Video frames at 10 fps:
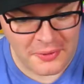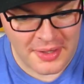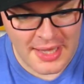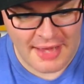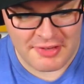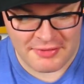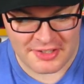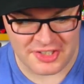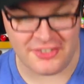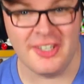what? Have you ever
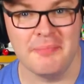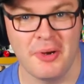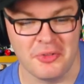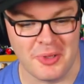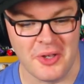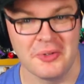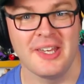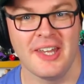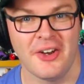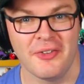actually seen Post Malone
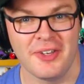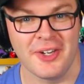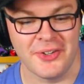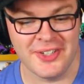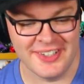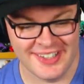get interviewed?